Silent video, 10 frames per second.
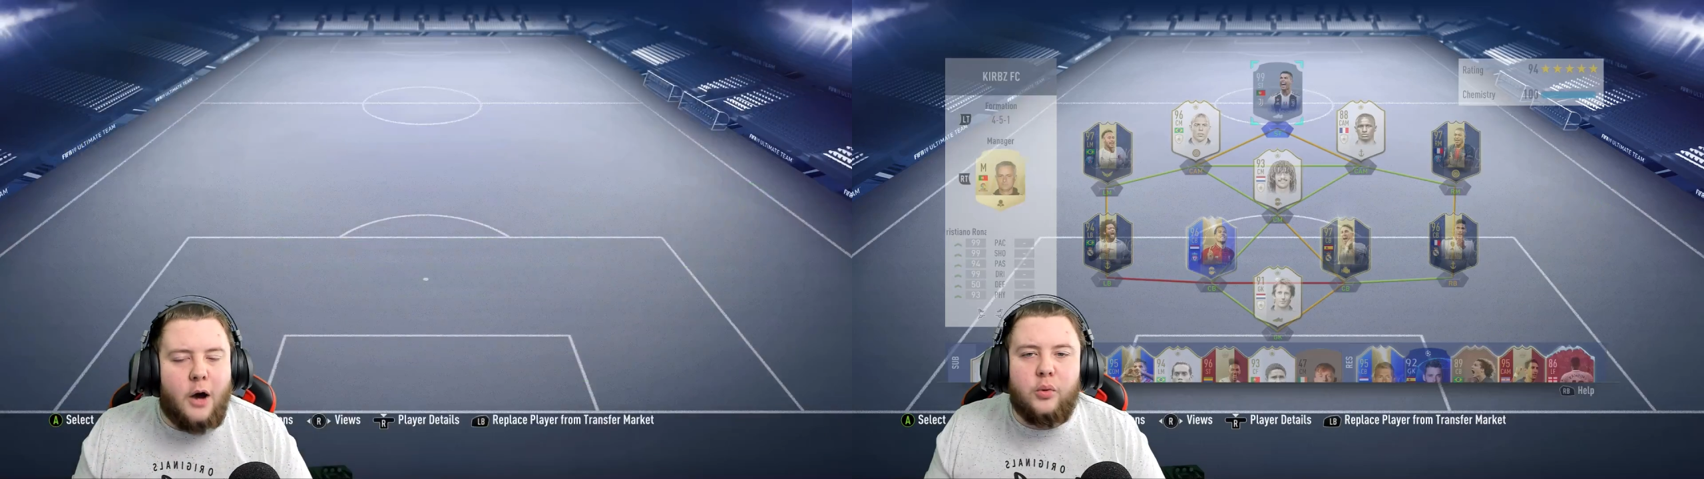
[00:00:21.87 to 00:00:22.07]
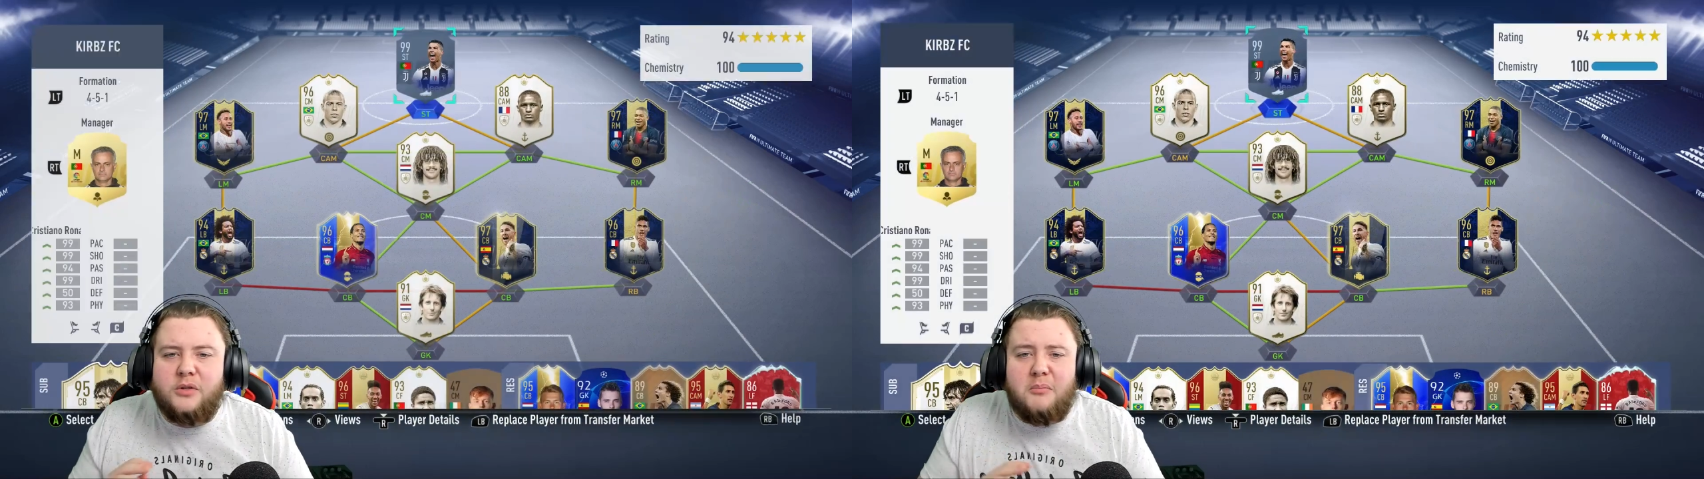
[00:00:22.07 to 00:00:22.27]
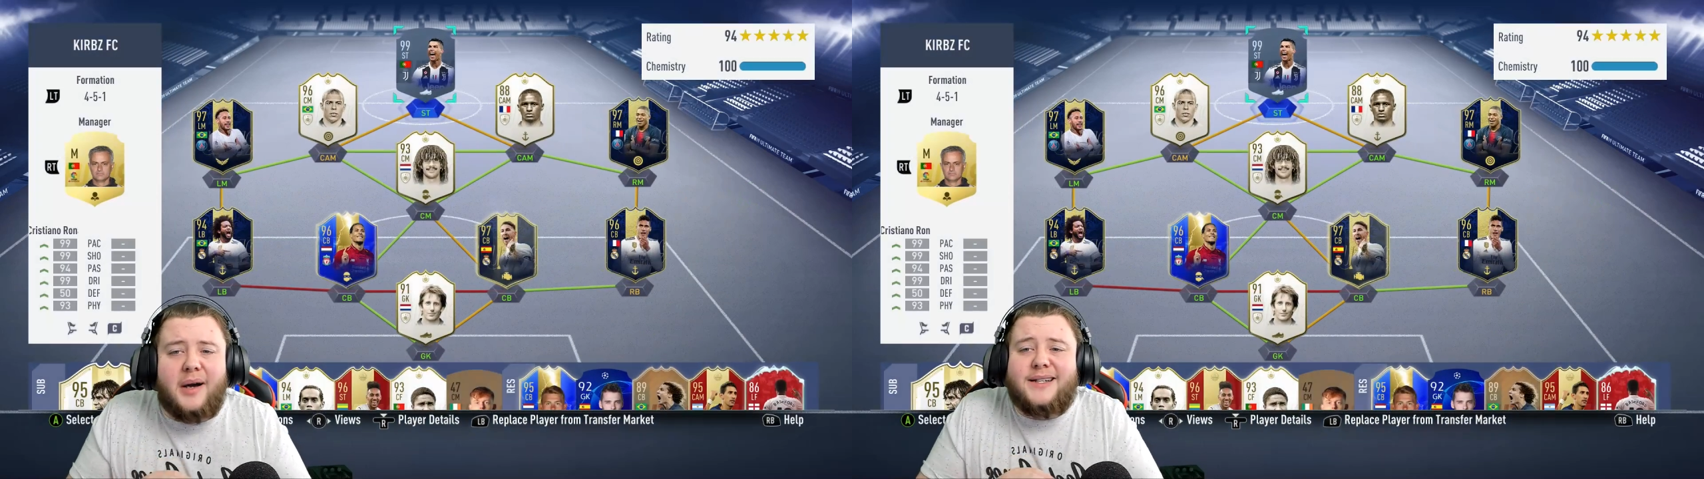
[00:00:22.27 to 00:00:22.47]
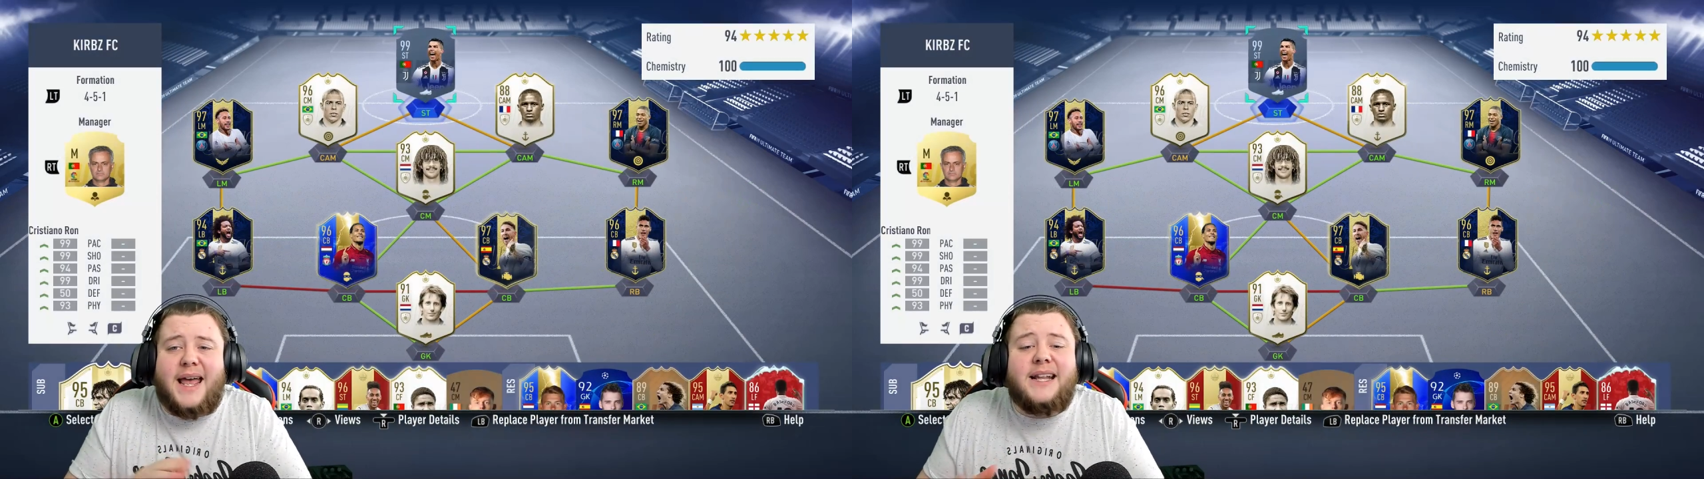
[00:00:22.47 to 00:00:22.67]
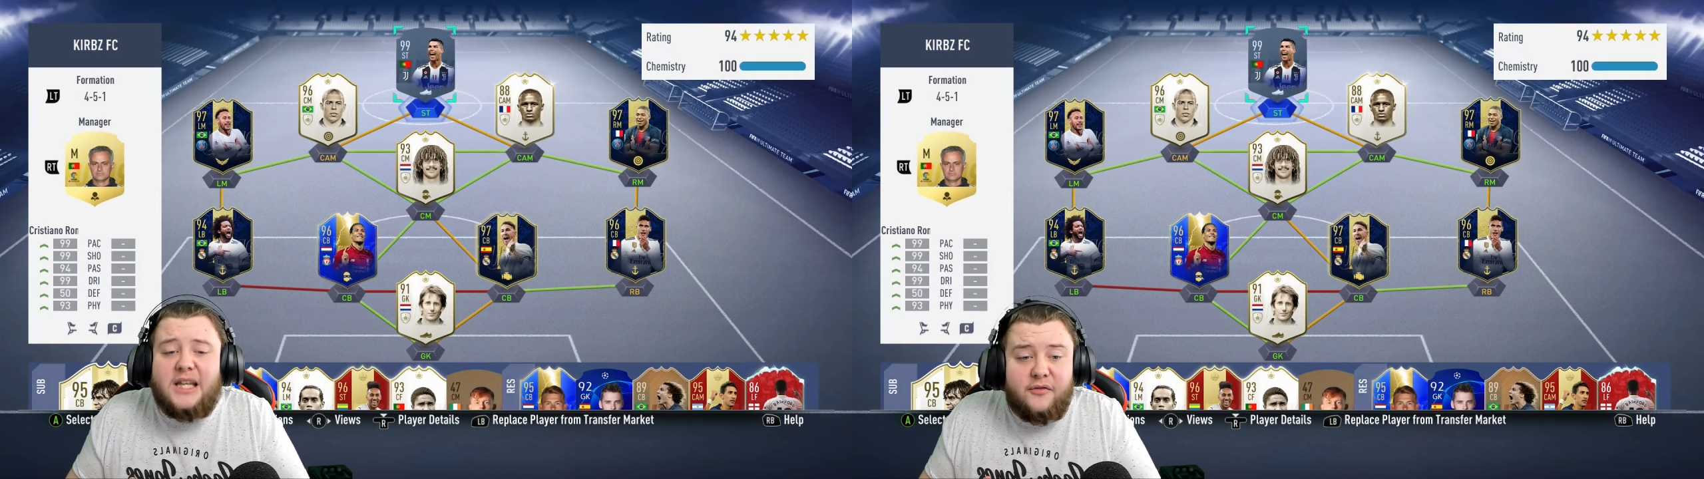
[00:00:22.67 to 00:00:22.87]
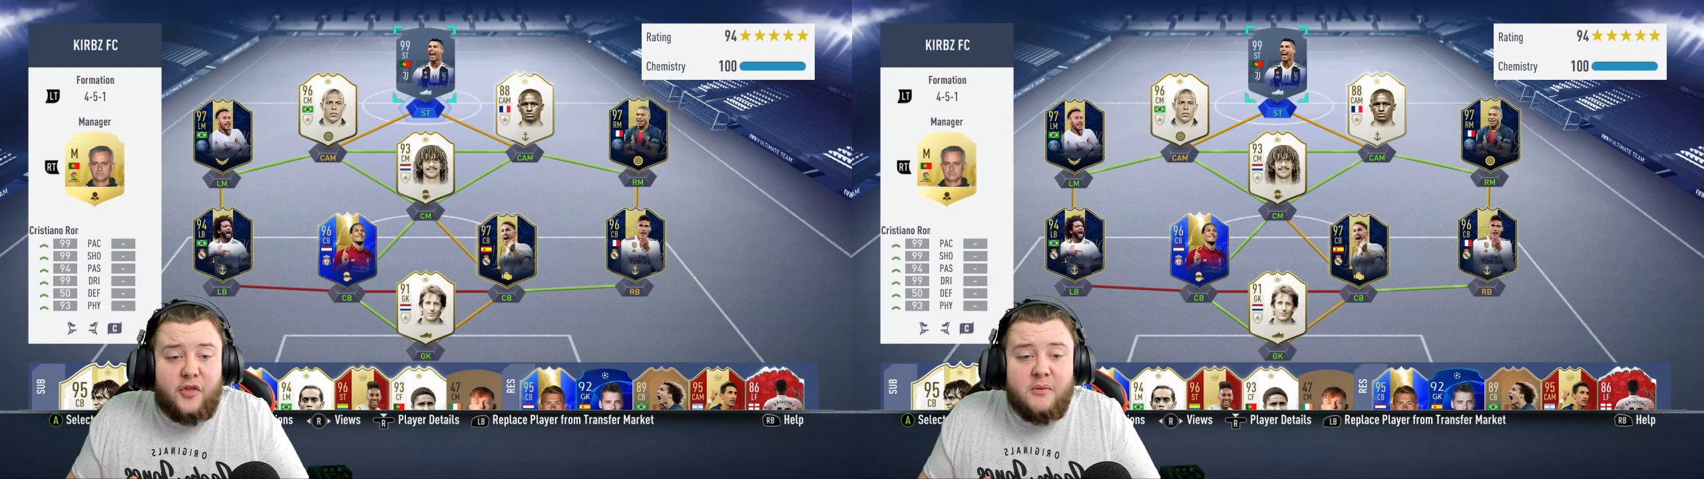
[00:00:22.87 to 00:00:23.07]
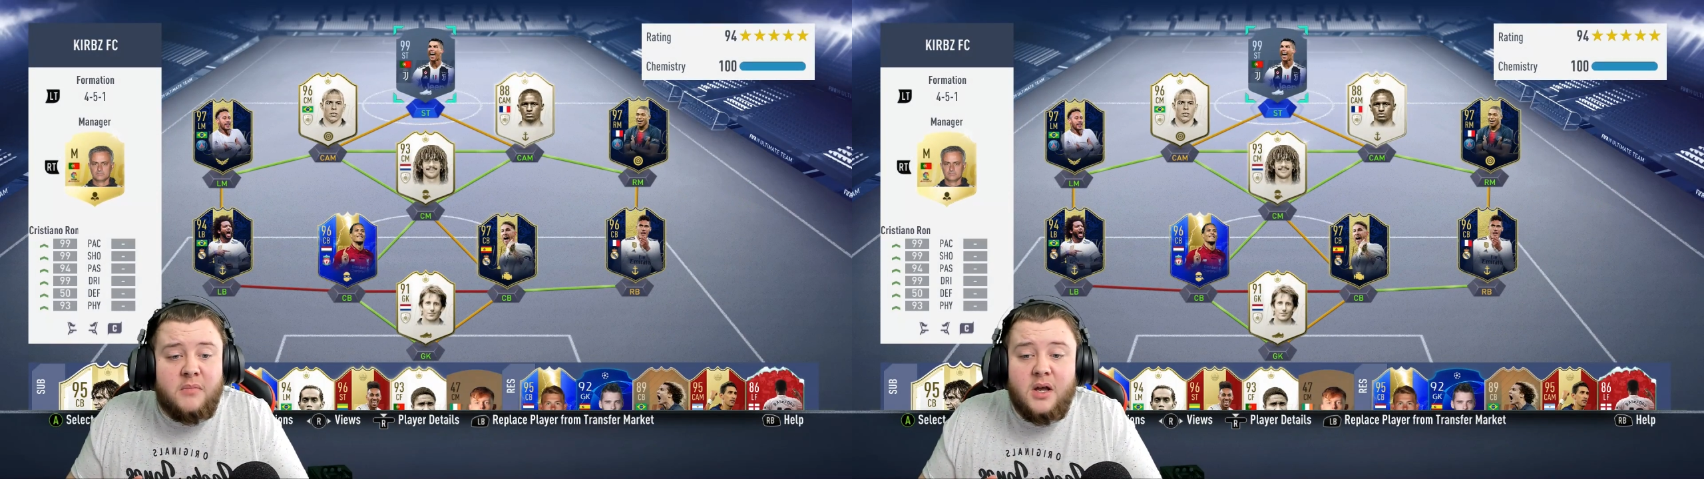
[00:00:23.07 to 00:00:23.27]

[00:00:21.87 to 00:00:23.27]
I wouldn't mind any of them,